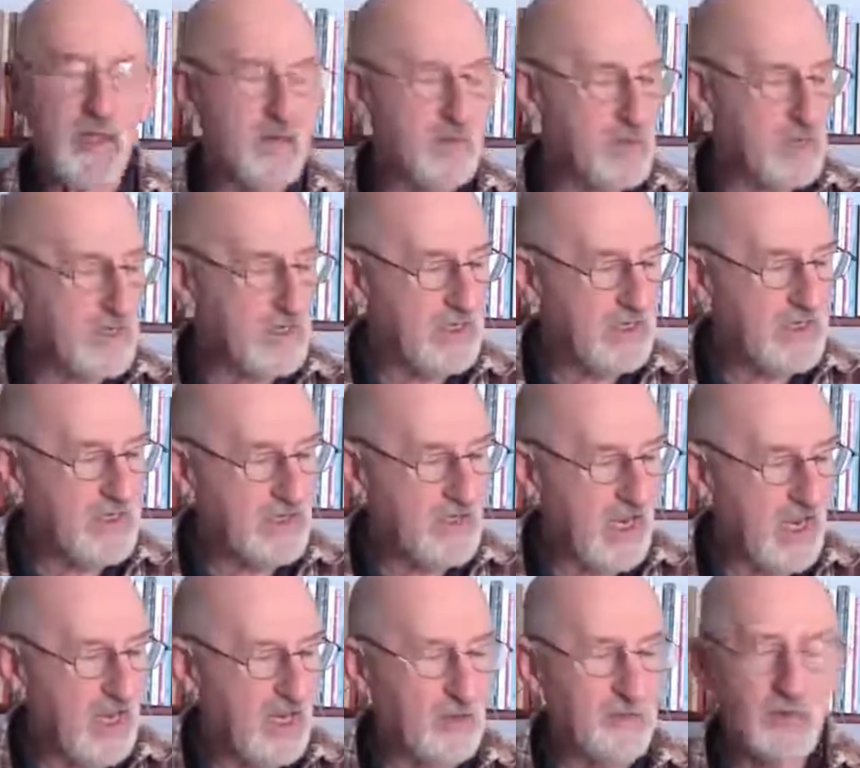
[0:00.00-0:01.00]
But at least
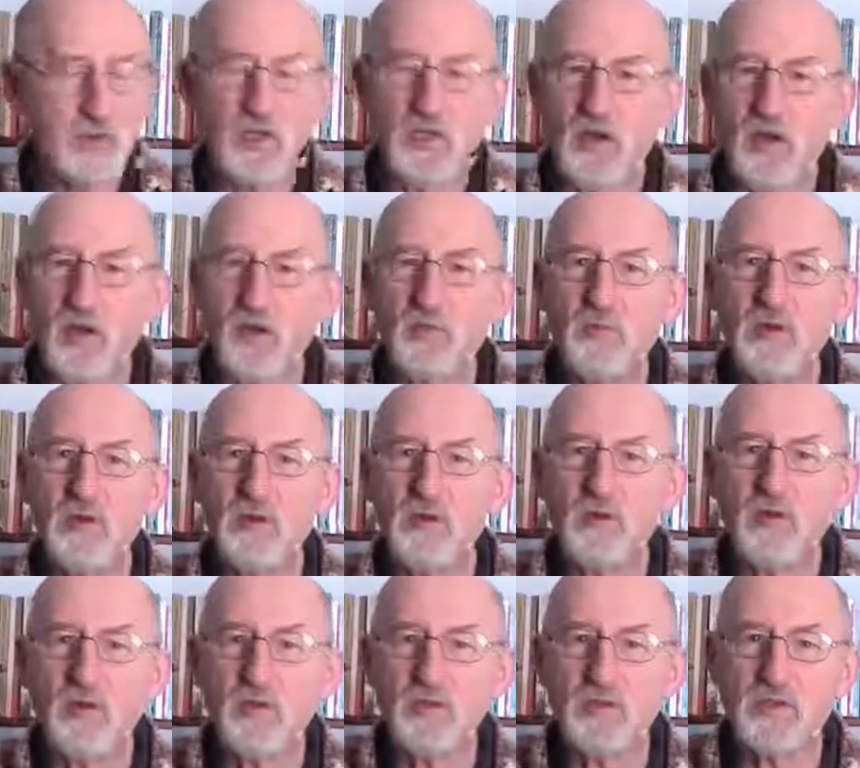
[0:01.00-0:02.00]
it helps a lot when you've
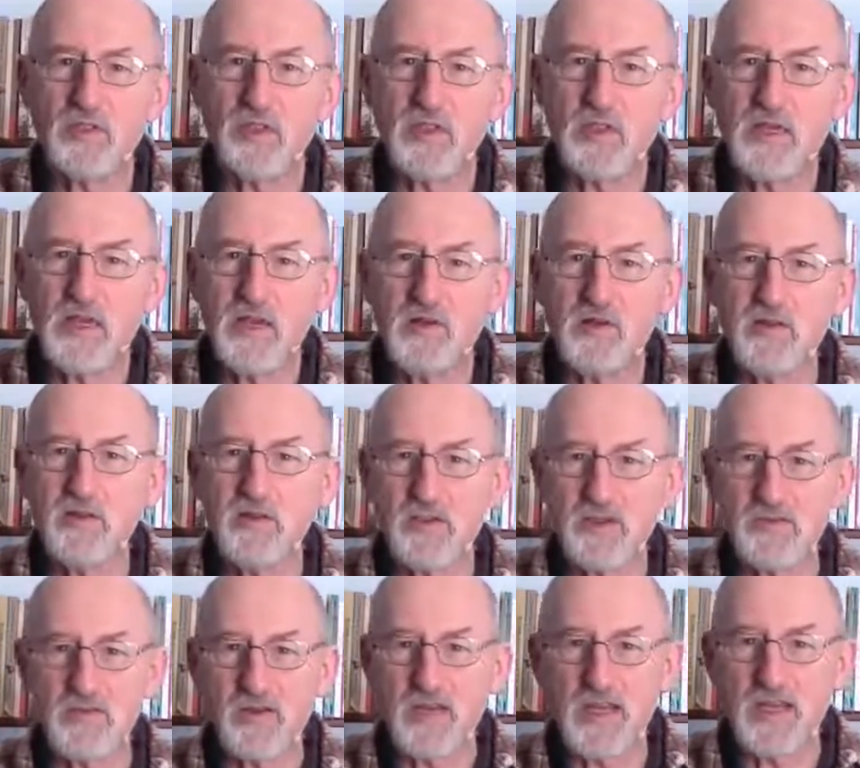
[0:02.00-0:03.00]
got hearing
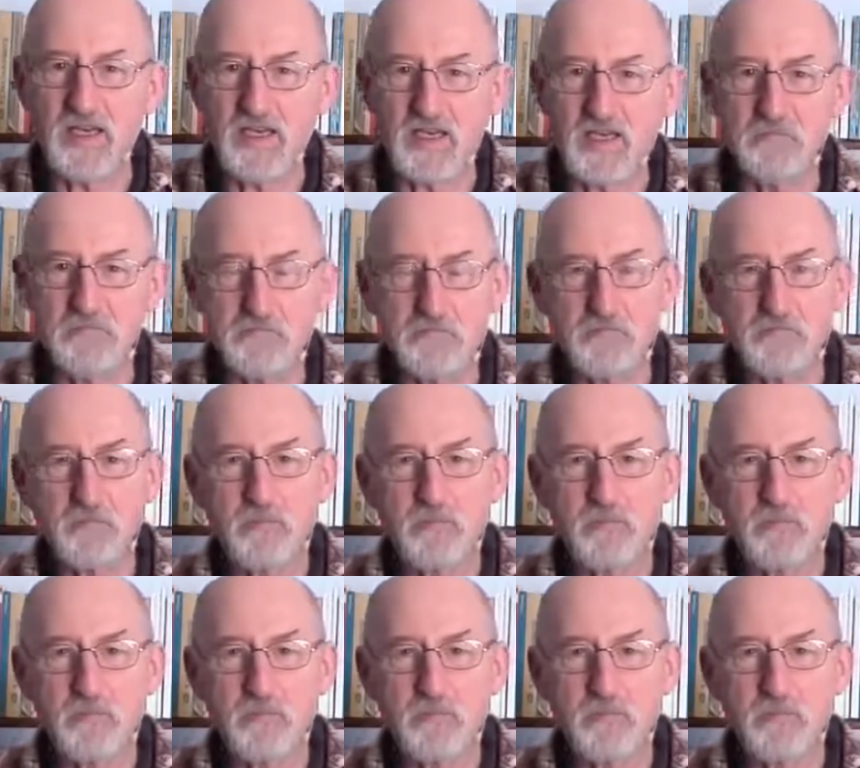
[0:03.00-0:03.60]
that's failing,